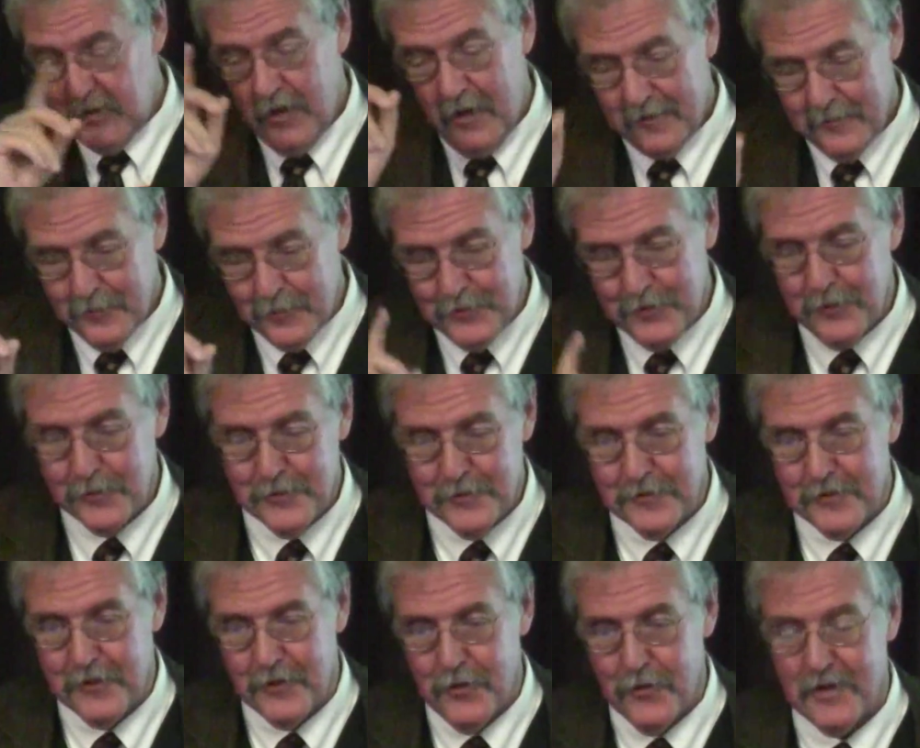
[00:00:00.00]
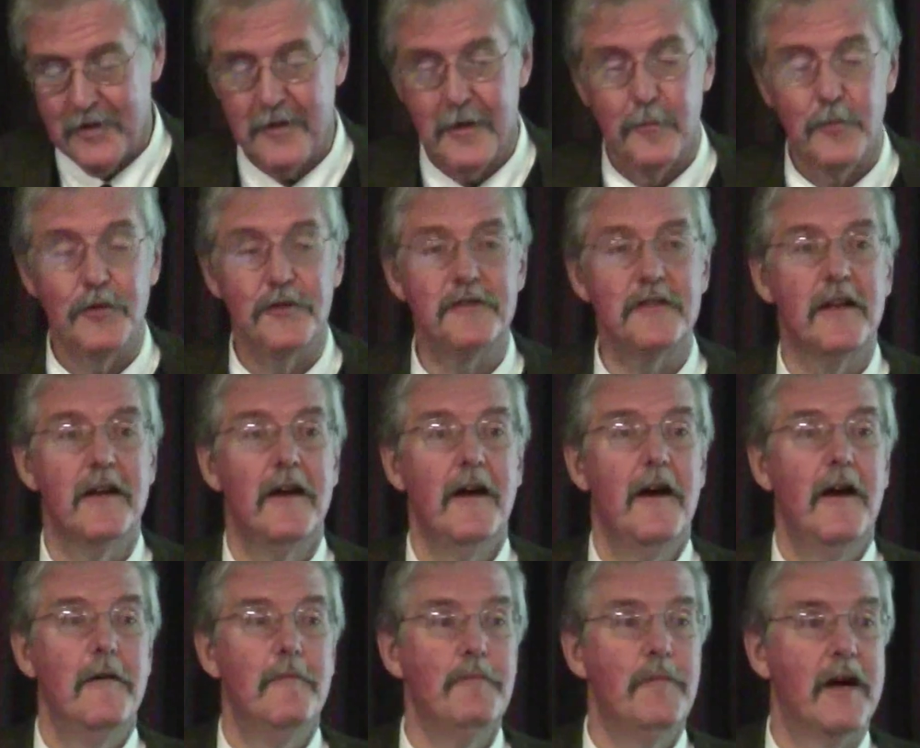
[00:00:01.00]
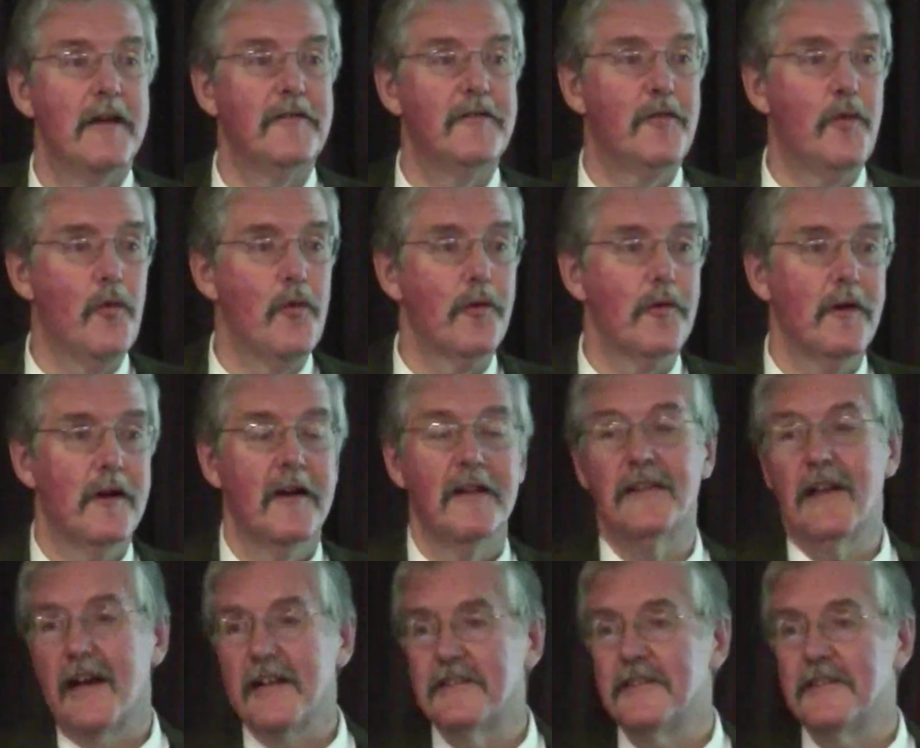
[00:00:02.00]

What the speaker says: not for Social Security numbers, but for